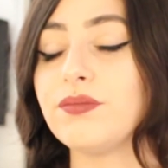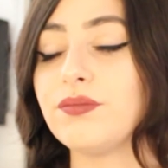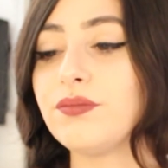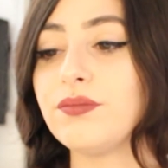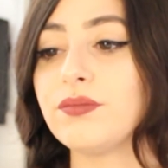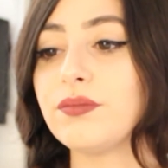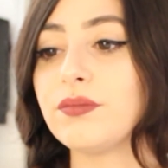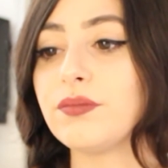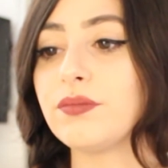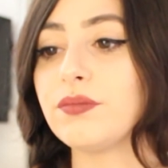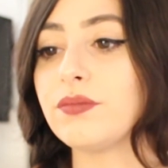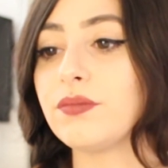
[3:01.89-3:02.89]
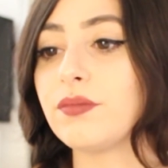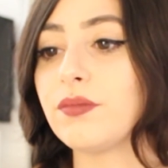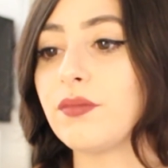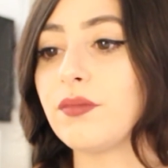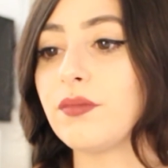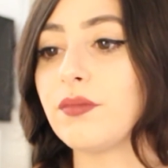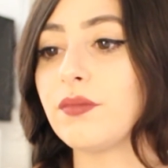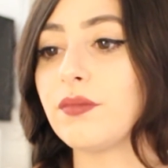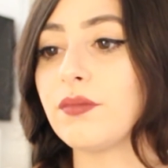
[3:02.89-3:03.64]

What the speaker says: No one is speaking in this clip.